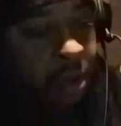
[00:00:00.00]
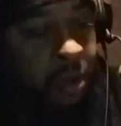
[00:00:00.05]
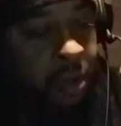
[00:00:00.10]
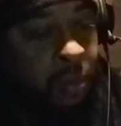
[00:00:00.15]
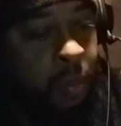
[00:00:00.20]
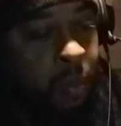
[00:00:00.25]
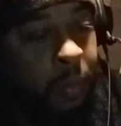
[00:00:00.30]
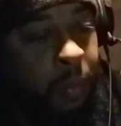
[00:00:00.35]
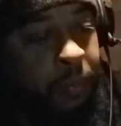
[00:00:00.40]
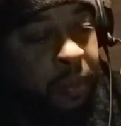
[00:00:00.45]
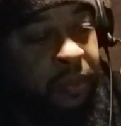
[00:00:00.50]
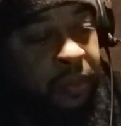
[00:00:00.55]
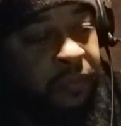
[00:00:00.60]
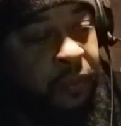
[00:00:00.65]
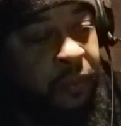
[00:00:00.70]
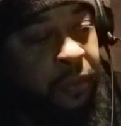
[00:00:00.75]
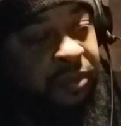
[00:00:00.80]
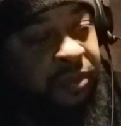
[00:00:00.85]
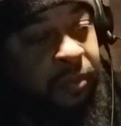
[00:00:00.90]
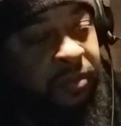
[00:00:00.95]
or when we put
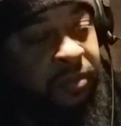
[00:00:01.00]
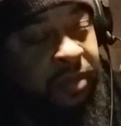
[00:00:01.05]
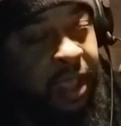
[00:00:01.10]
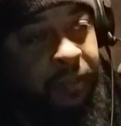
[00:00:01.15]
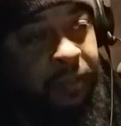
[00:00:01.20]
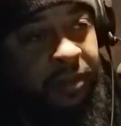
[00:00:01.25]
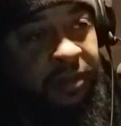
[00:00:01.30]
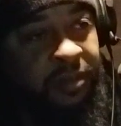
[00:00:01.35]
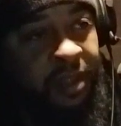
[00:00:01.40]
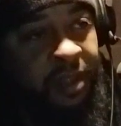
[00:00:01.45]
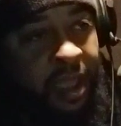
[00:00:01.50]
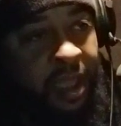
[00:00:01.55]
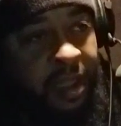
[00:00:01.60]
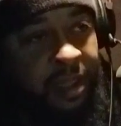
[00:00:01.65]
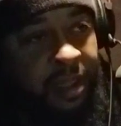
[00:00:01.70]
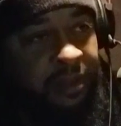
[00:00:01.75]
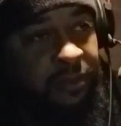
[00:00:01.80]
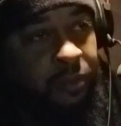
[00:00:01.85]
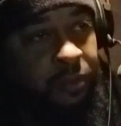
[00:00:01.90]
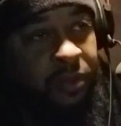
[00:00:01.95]
forth some type of
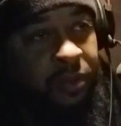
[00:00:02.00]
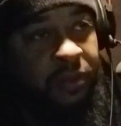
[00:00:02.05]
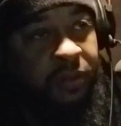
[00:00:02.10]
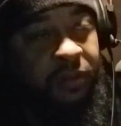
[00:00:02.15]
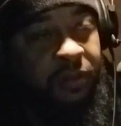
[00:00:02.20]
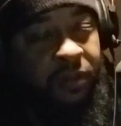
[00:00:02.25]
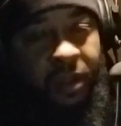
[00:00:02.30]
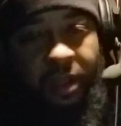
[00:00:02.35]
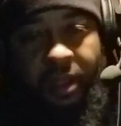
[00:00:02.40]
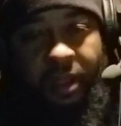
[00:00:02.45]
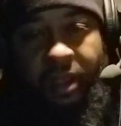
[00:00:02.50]
science, which is